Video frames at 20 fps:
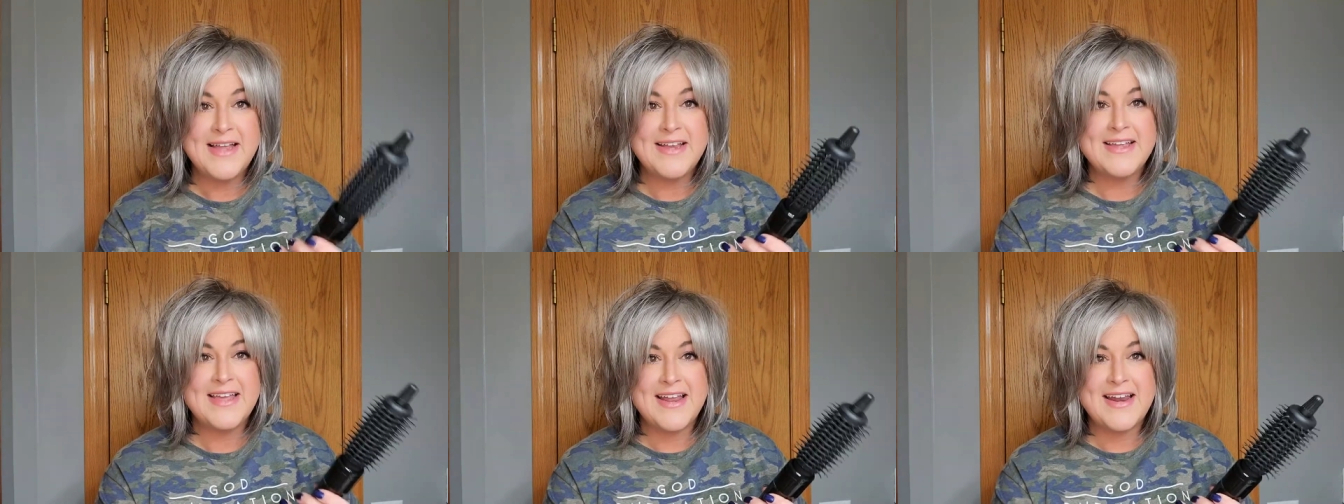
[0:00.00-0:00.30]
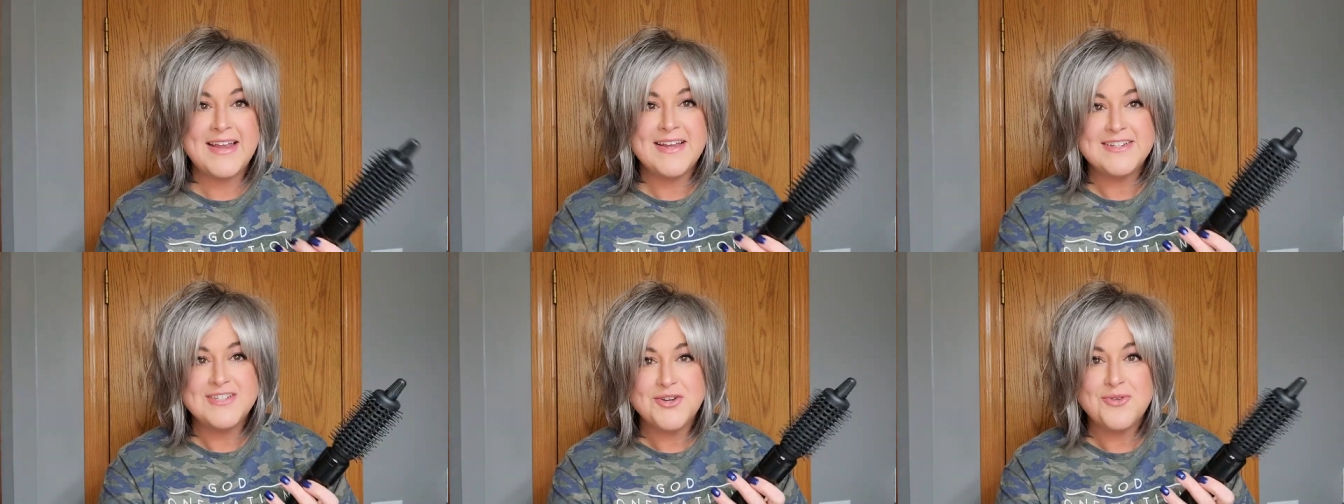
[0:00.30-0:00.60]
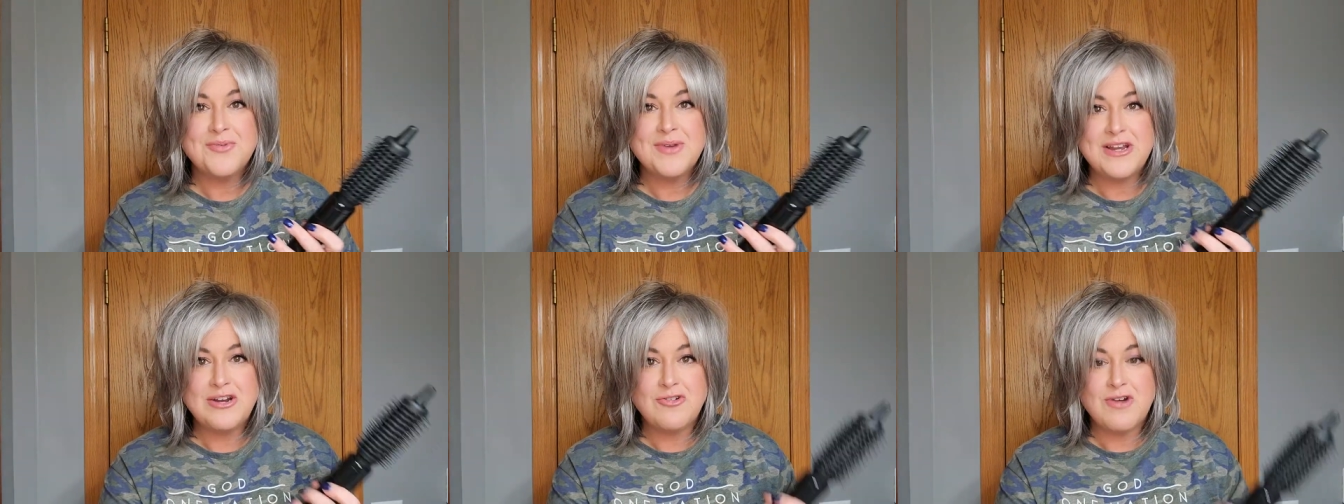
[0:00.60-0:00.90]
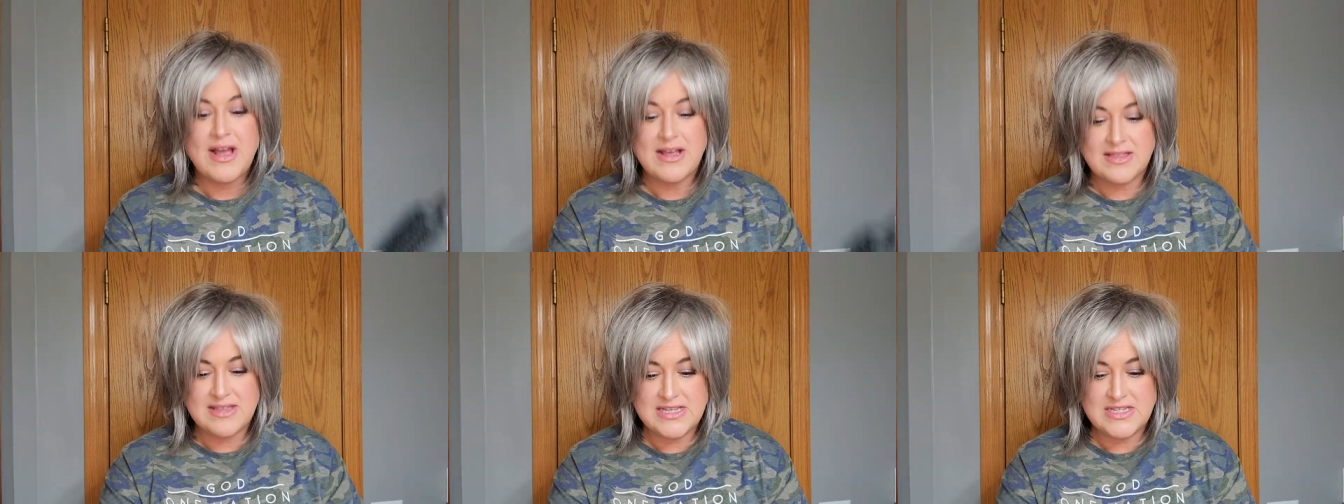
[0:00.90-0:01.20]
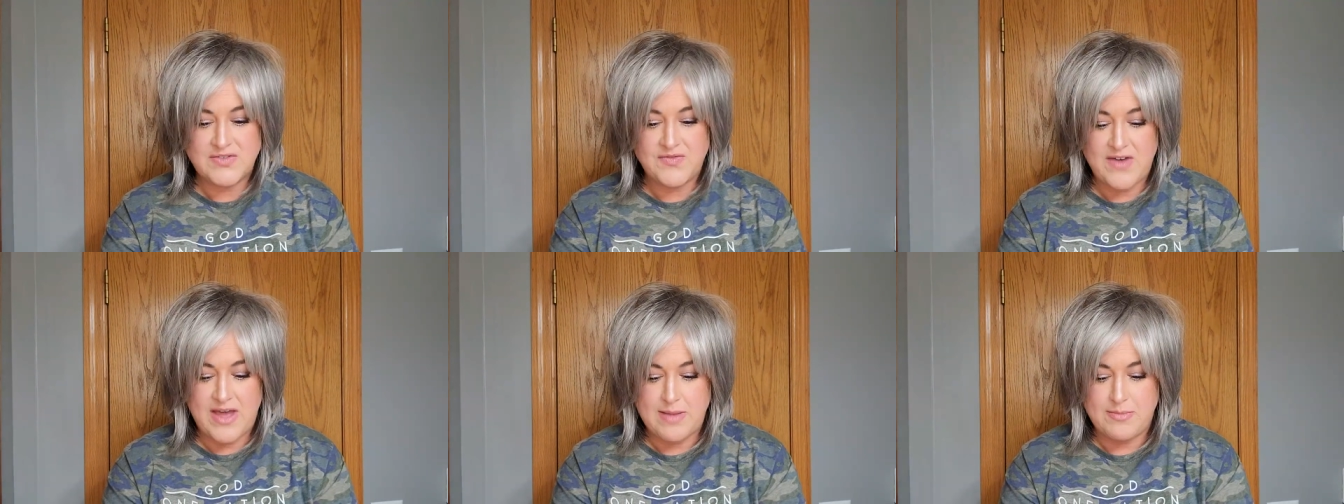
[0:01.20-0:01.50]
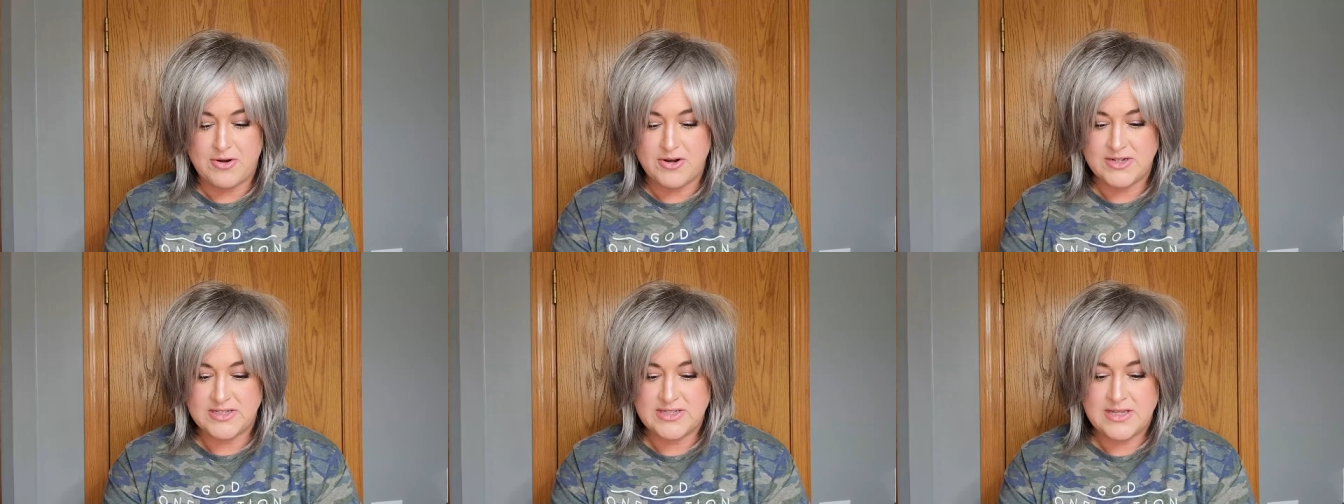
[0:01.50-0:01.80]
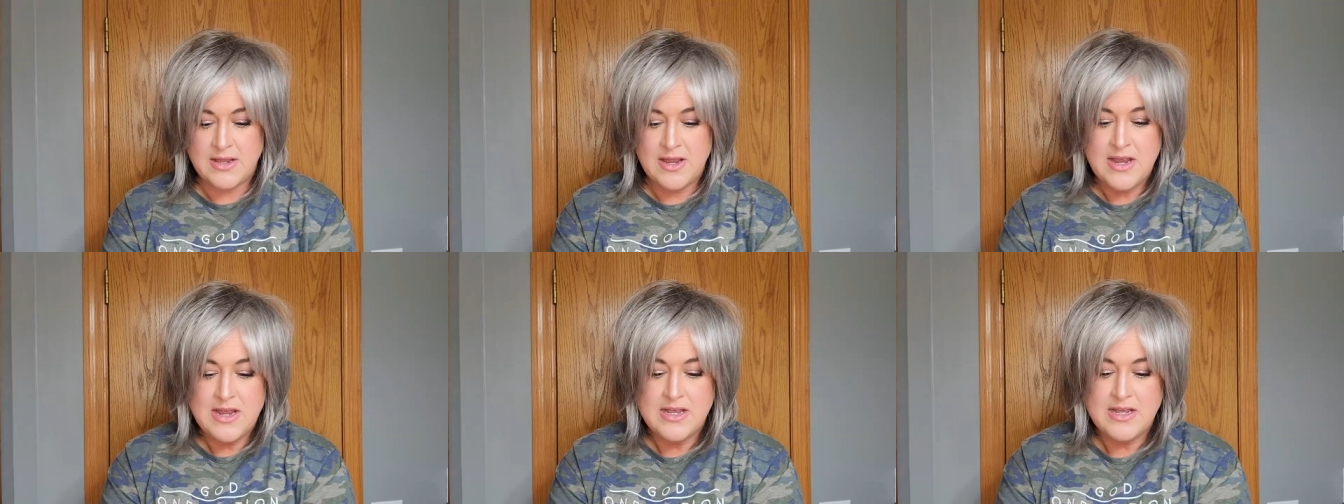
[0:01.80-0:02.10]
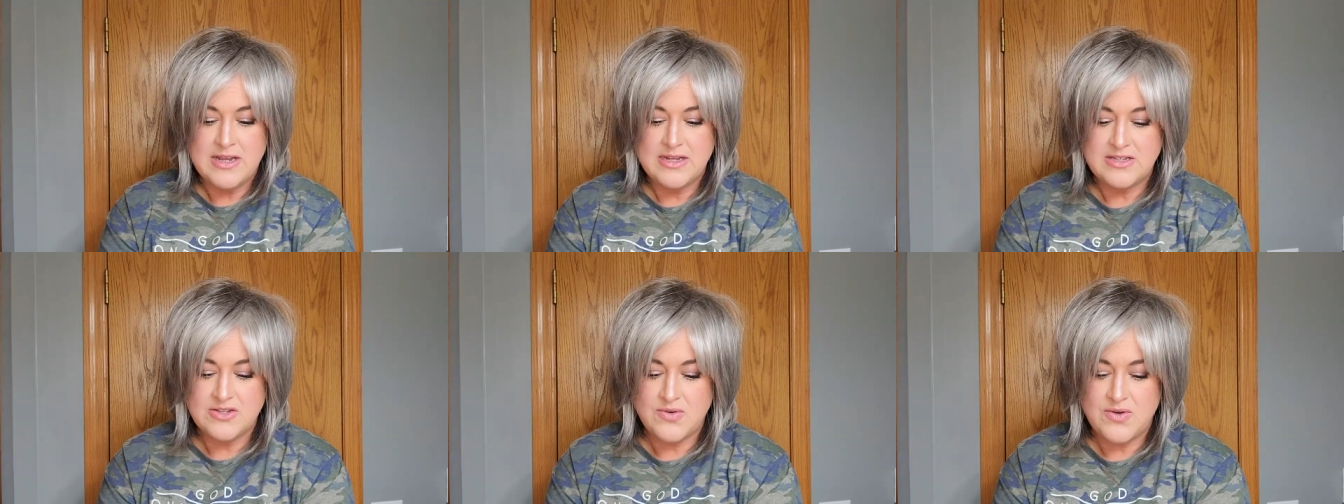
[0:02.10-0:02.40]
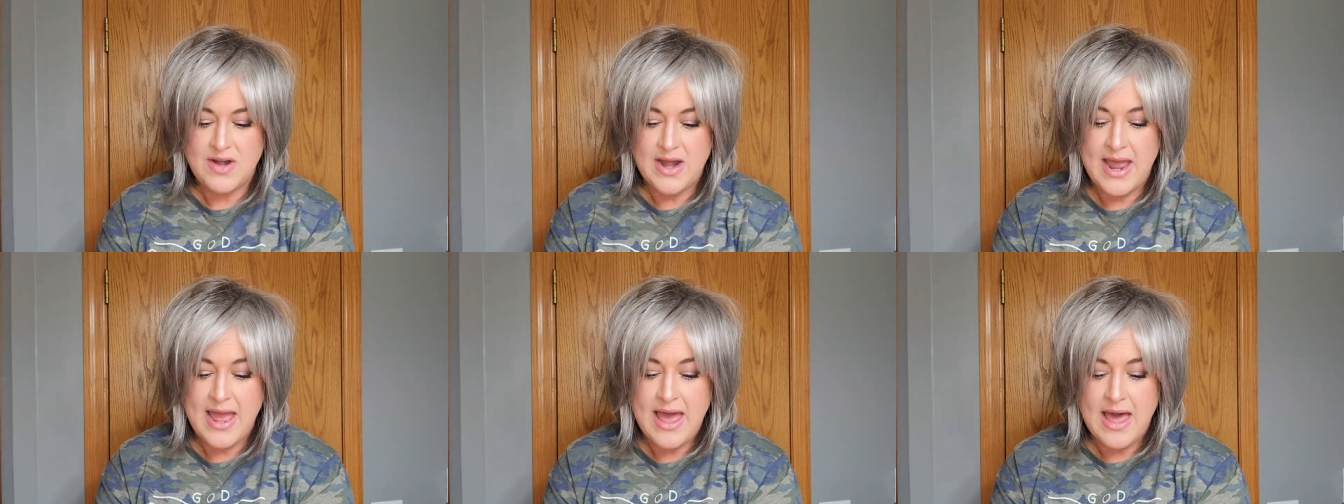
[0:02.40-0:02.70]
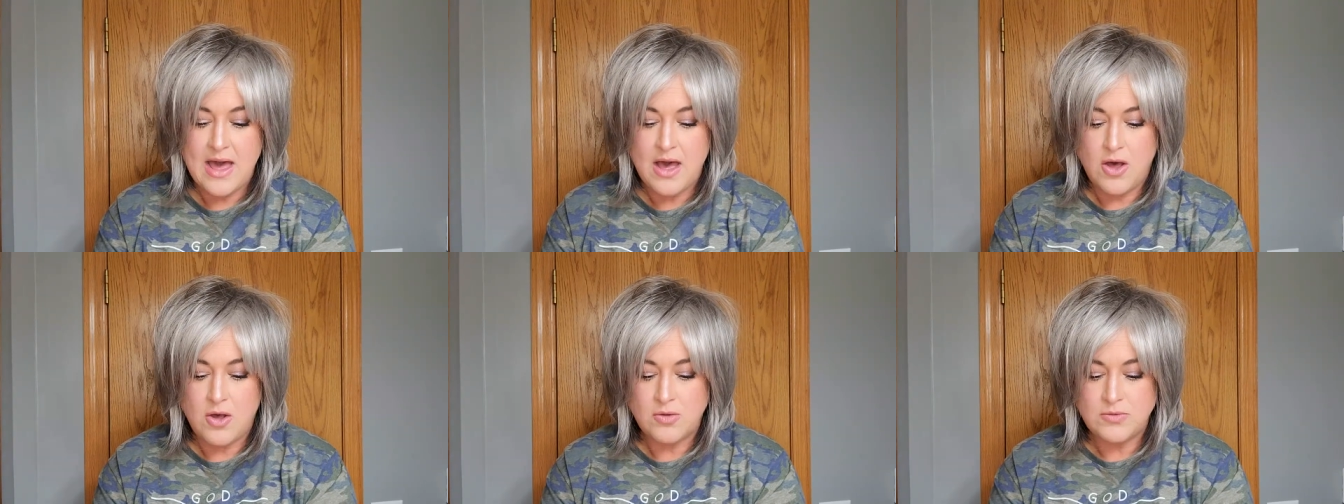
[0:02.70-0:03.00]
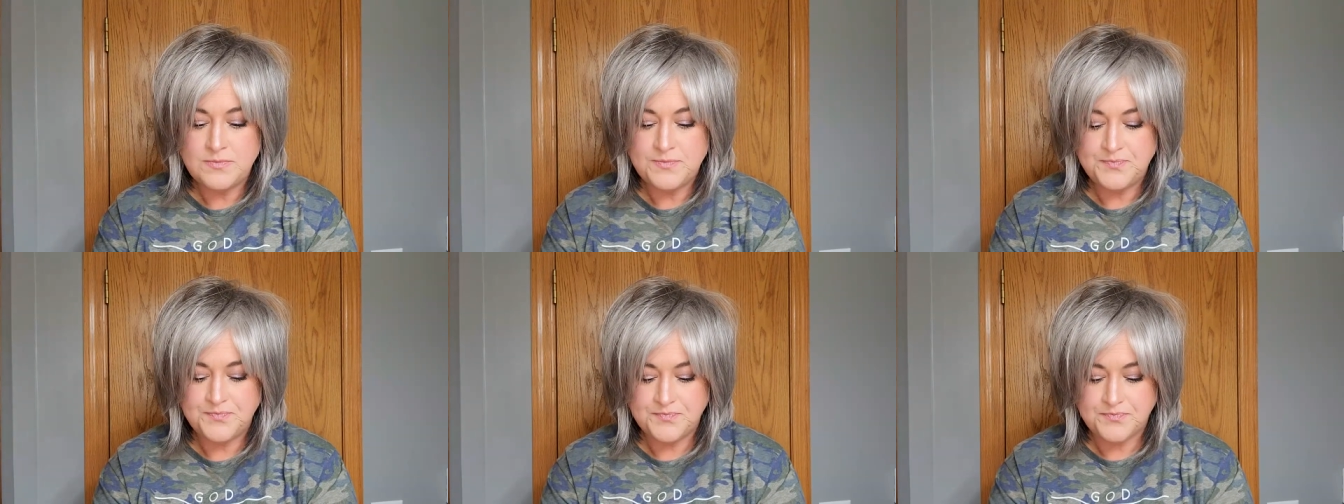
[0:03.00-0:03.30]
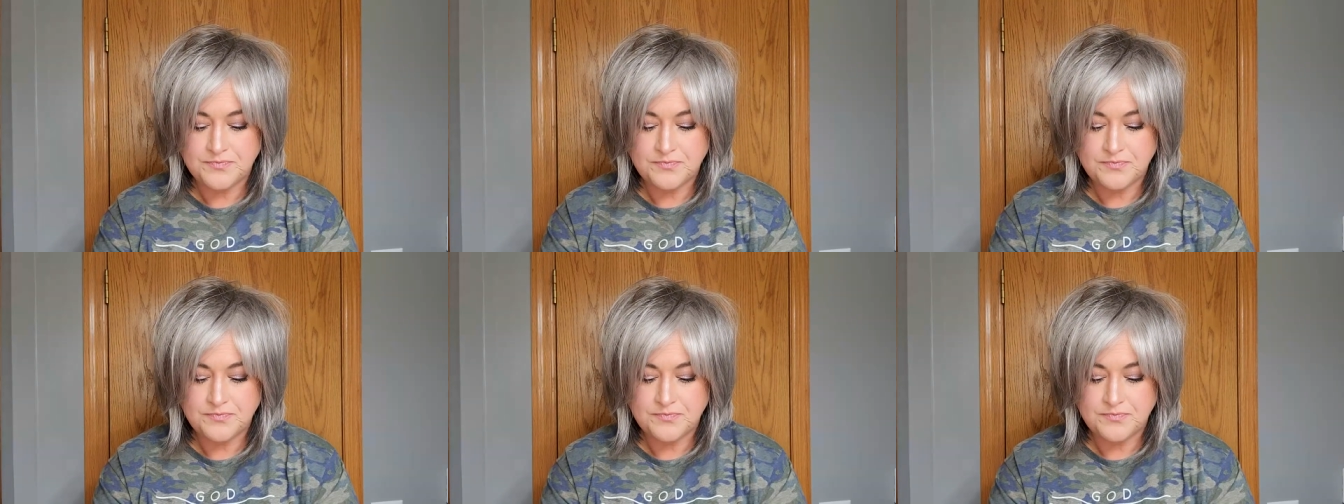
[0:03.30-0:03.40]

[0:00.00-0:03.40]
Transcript: in getting to redirect these fibers. So now